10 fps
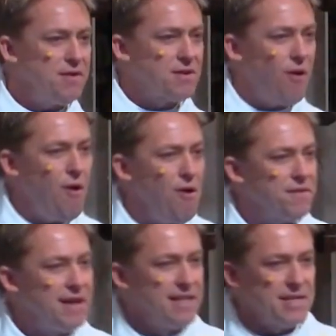We are
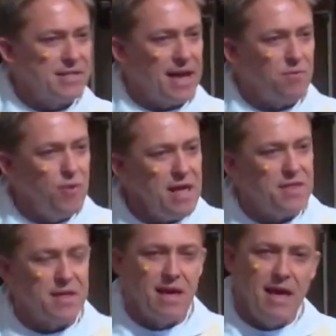called to stand
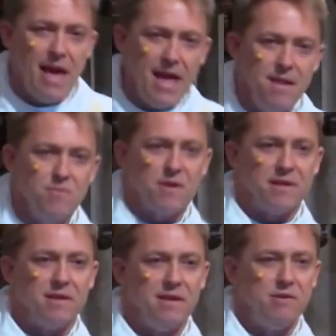with
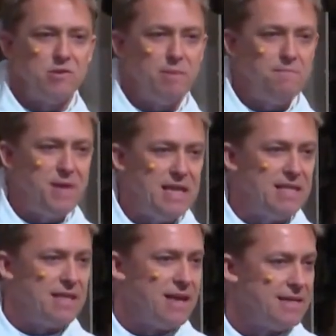anyone who's been
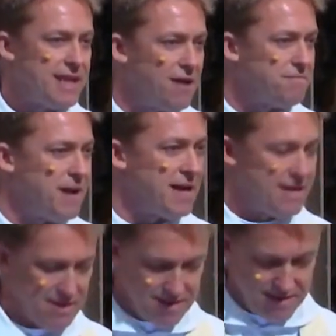beaten down
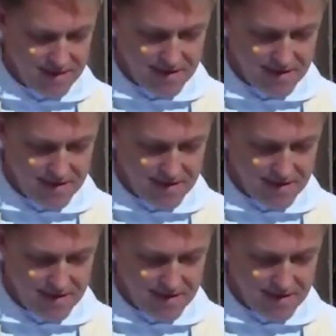by it.